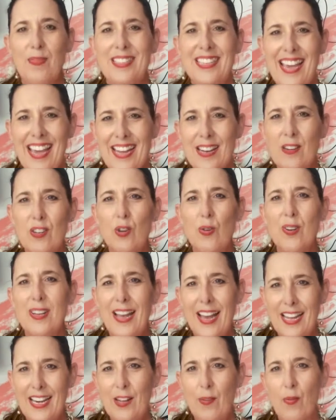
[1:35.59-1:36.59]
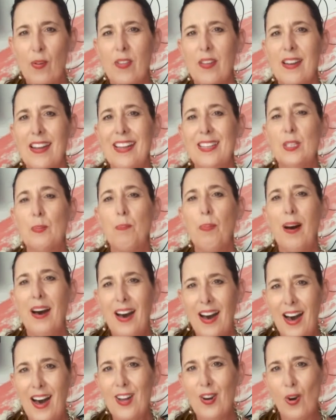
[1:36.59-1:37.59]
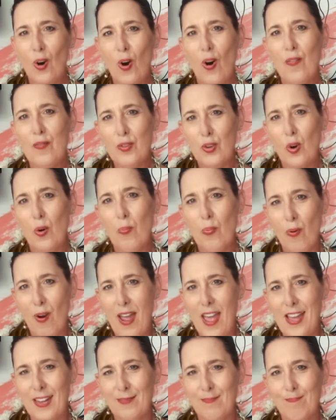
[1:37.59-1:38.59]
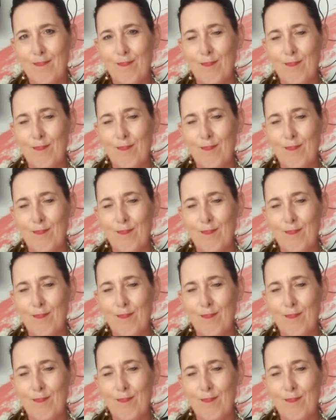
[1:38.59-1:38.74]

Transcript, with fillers: Get creative with it. It's part of your brand.